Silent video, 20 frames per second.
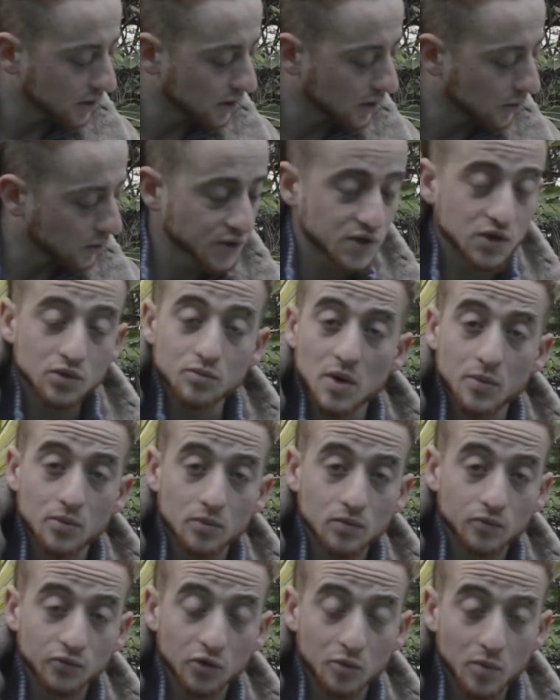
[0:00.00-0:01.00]
I want to
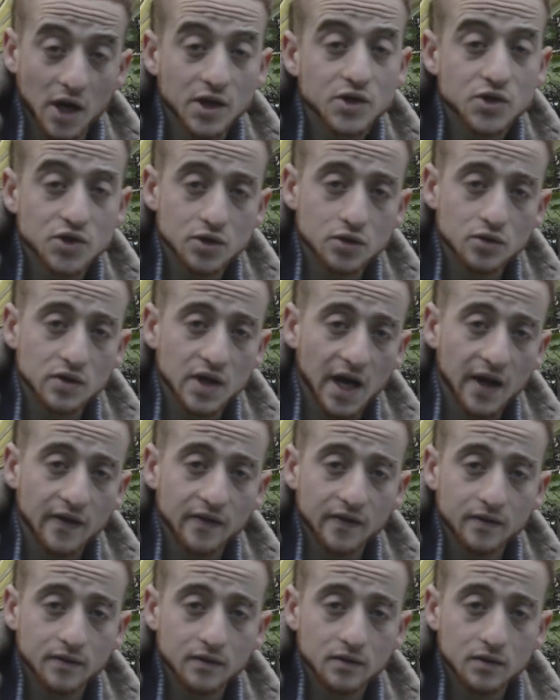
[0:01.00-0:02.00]
remind you that
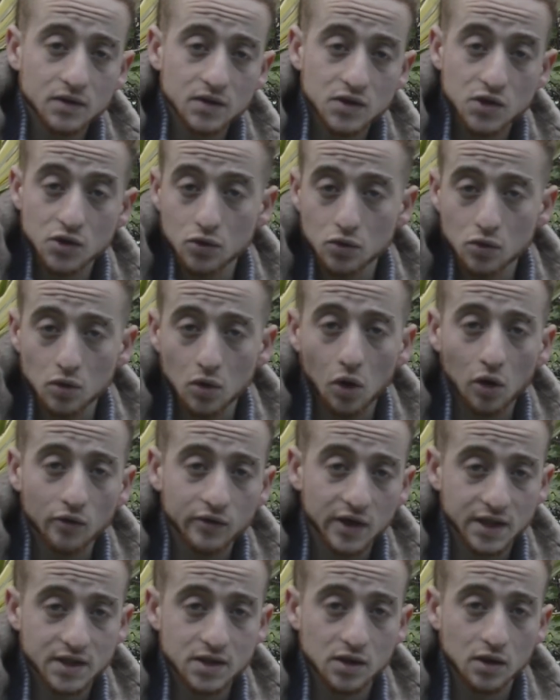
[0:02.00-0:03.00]
2 of
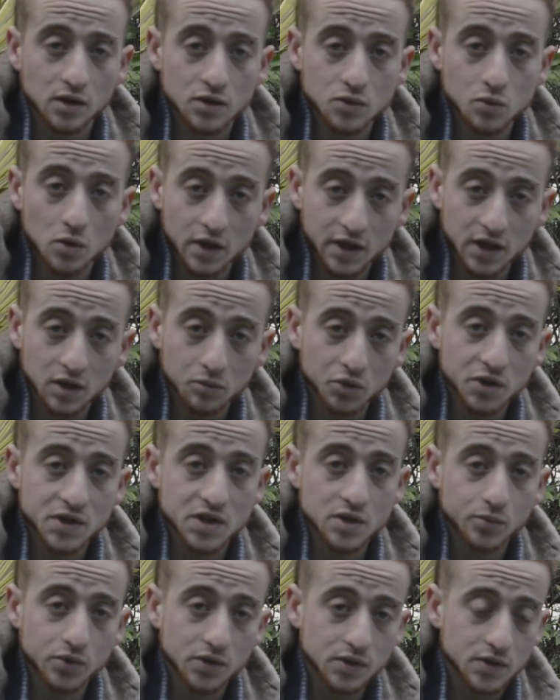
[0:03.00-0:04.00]
XR's working
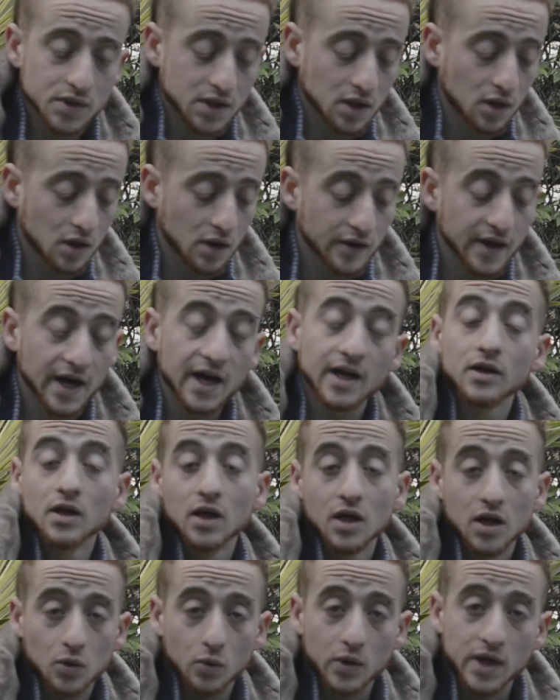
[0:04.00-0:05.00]
principles are that
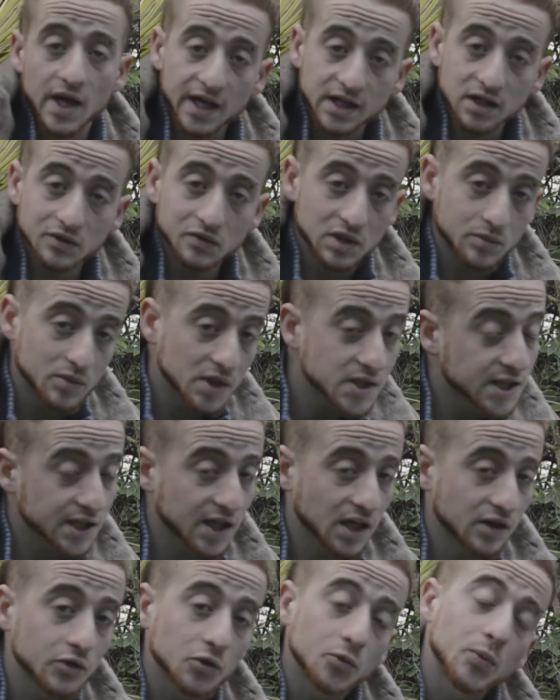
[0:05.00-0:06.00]
we actively
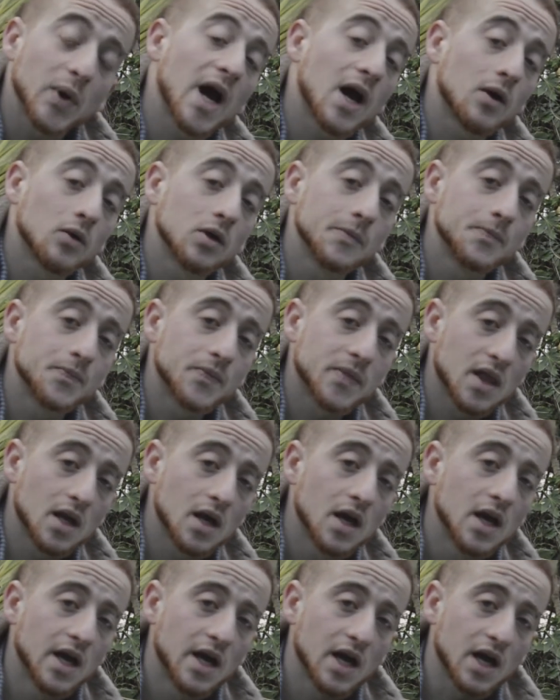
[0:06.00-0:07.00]
mitigate for power,
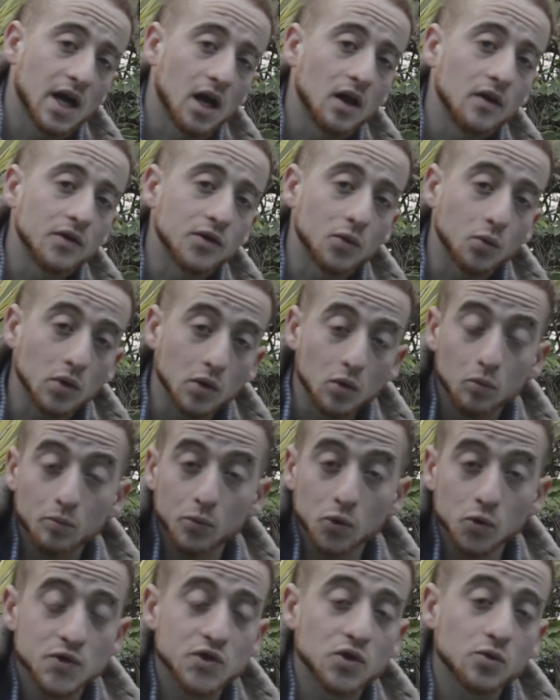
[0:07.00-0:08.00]
and that we're
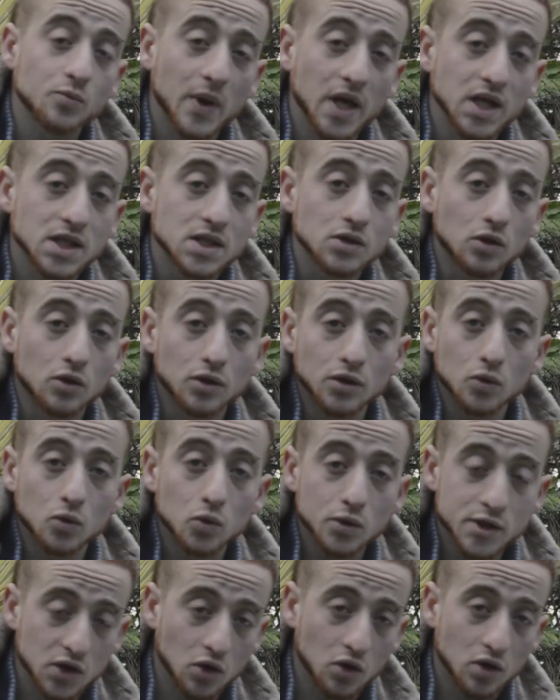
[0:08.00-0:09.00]
also based on
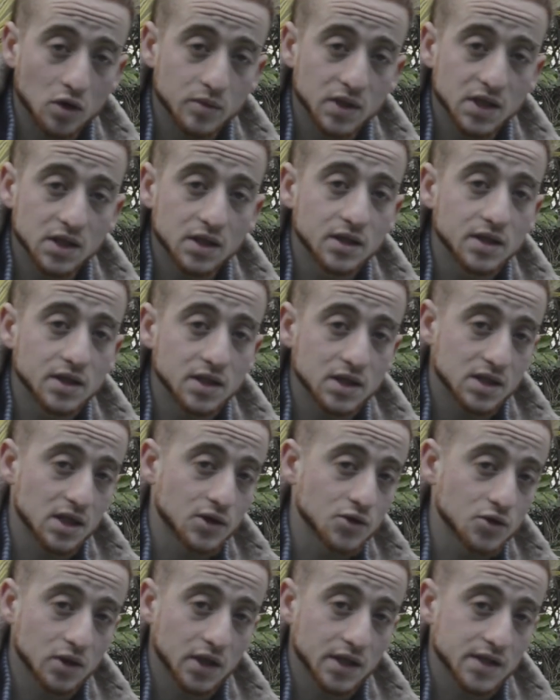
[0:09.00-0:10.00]
autonomy and
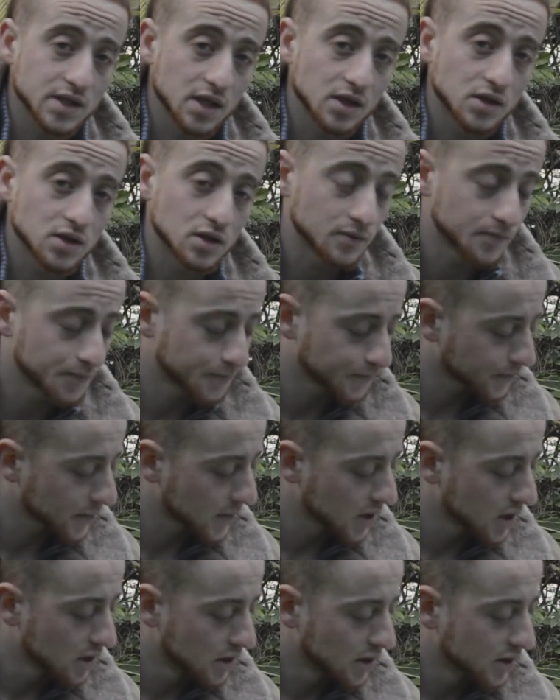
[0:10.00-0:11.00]
decentralization.
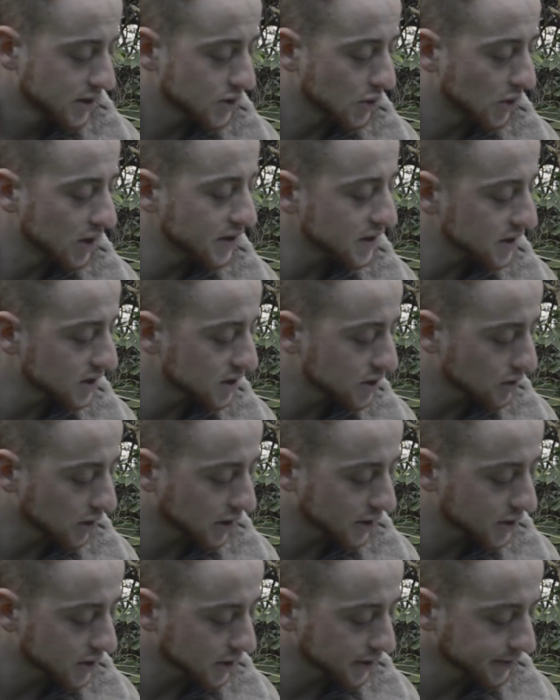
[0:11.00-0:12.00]
So in this
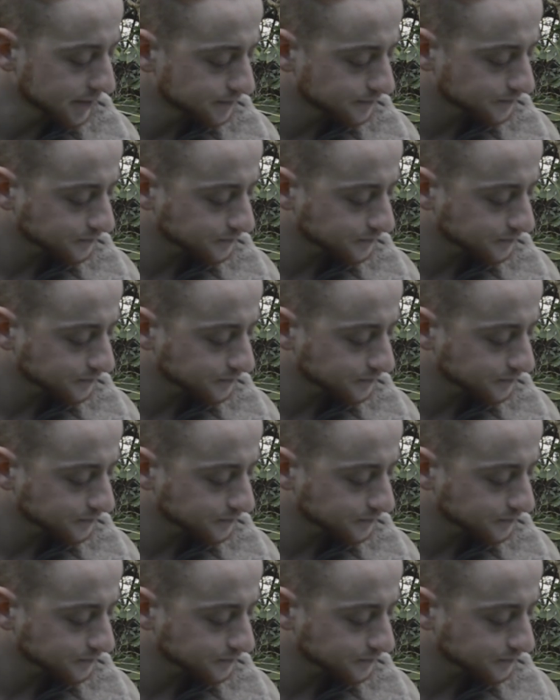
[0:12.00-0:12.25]
structure,